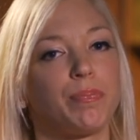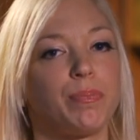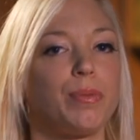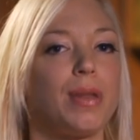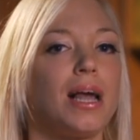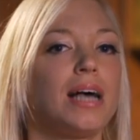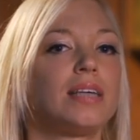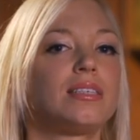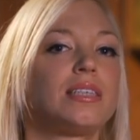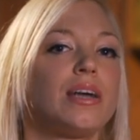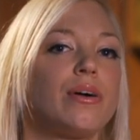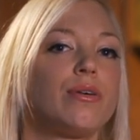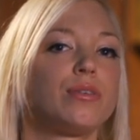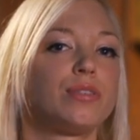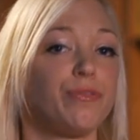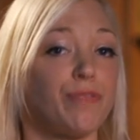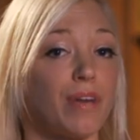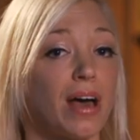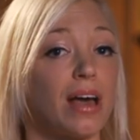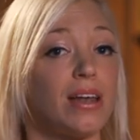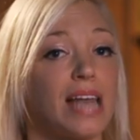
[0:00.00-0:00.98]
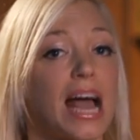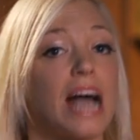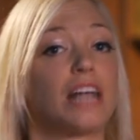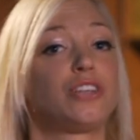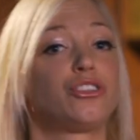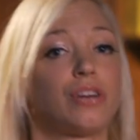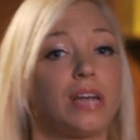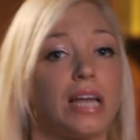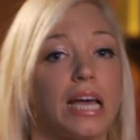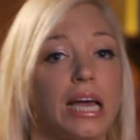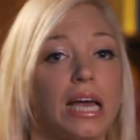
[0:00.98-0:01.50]
sterols are found
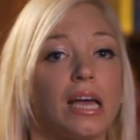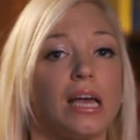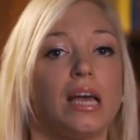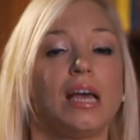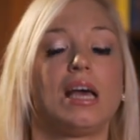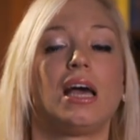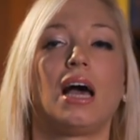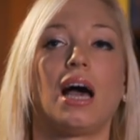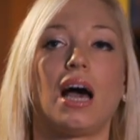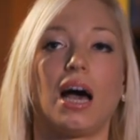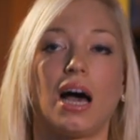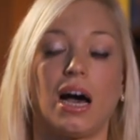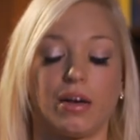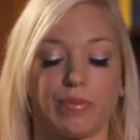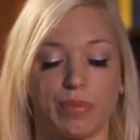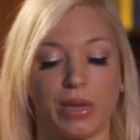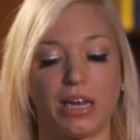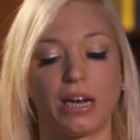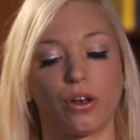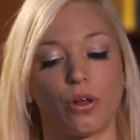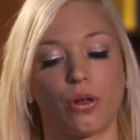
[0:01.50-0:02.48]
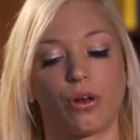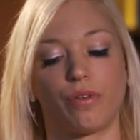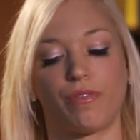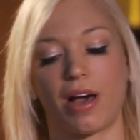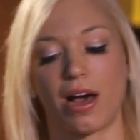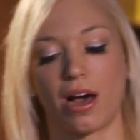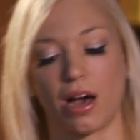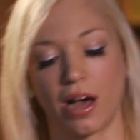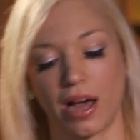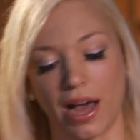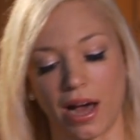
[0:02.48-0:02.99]
naturally in a lot of
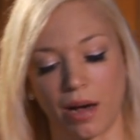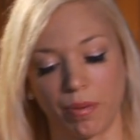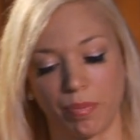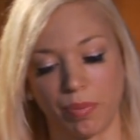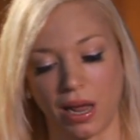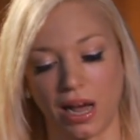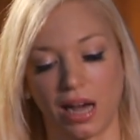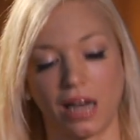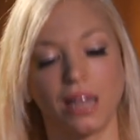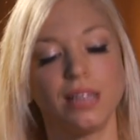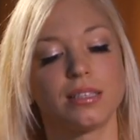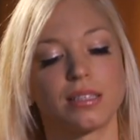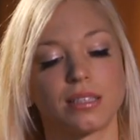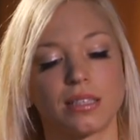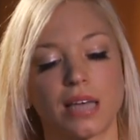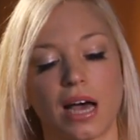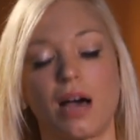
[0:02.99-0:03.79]
our plants,